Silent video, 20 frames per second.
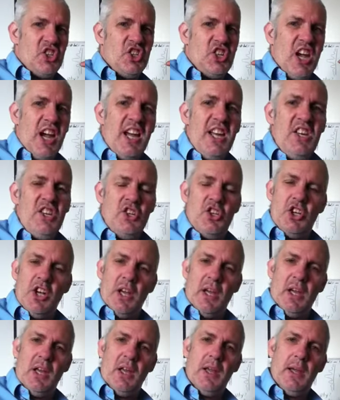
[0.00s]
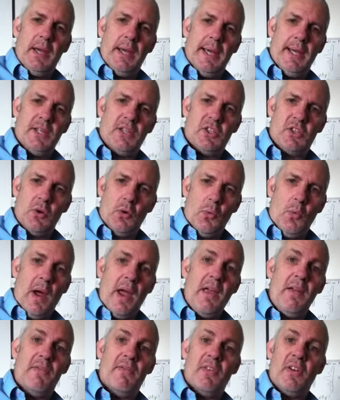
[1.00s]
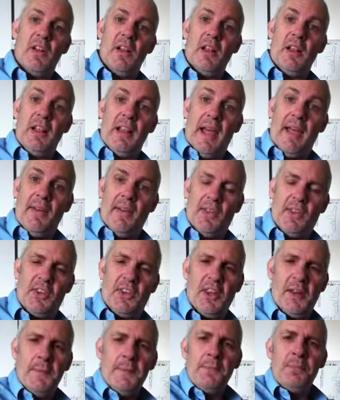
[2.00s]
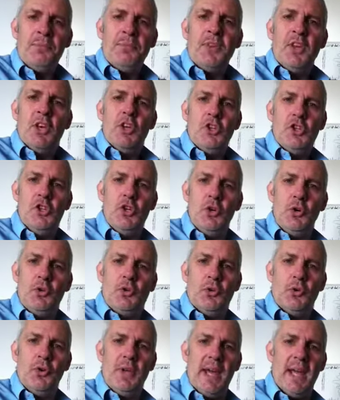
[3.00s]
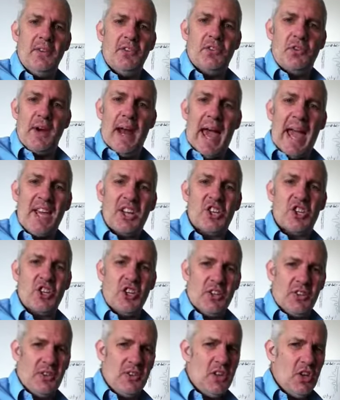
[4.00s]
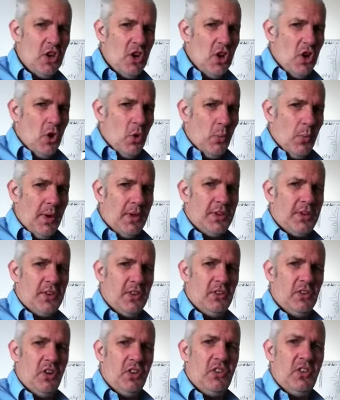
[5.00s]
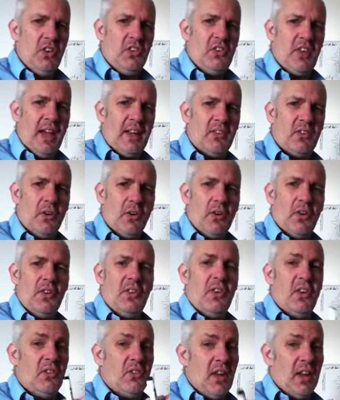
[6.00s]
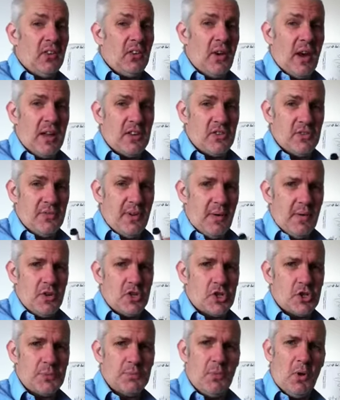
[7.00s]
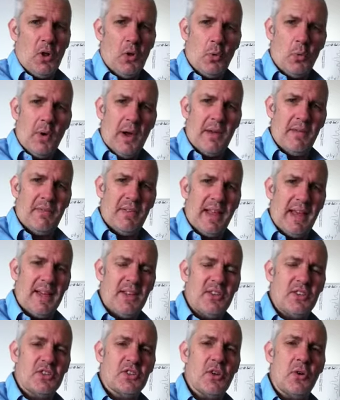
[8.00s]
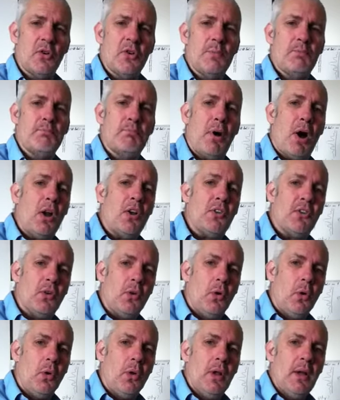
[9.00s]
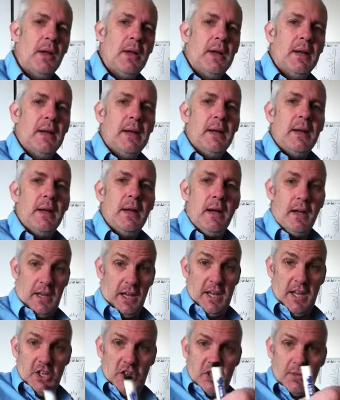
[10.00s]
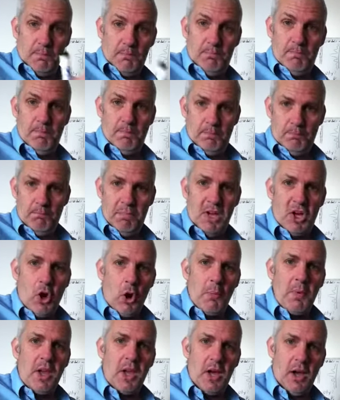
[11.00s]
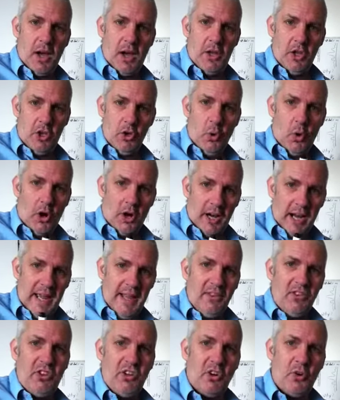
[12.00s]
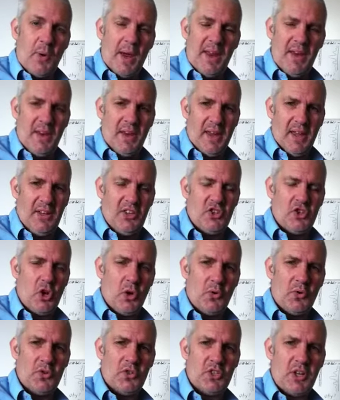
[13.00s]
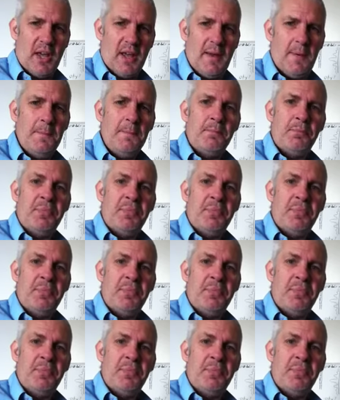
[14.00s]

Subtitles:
changing its wavelength due to the interaction with the detector. The detector has a very small wavelength, so the particle is becoming, you are integrating it, so to say,